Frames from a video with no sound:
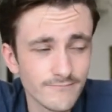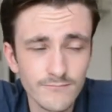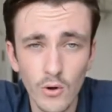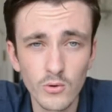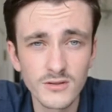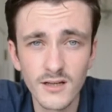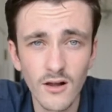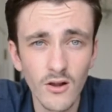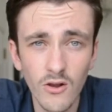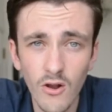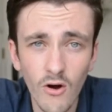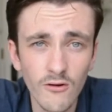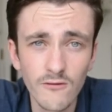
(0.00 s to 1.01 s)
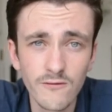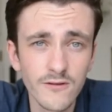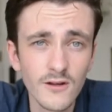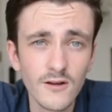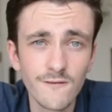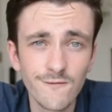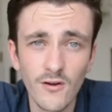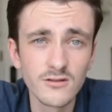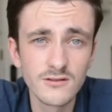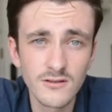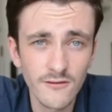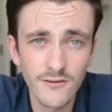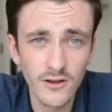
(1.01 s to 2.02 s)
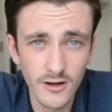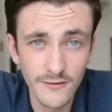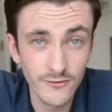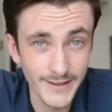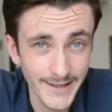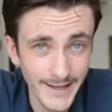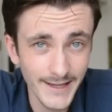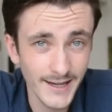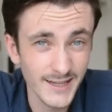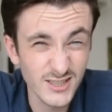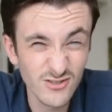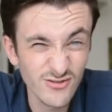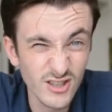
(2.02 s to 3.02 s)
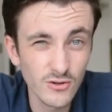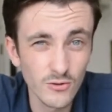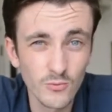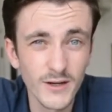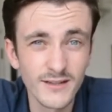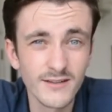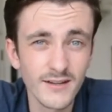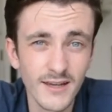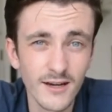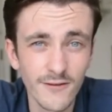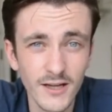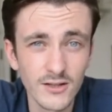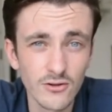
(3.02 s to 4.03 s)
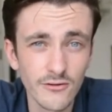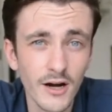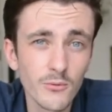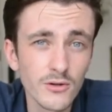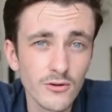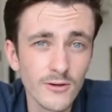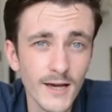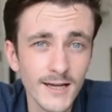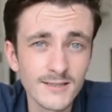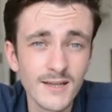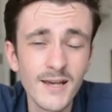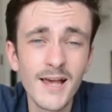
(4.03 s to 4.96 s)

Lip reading: posting a lot of fun stuff there every day, and it's a really good way to kind of interact with you guys.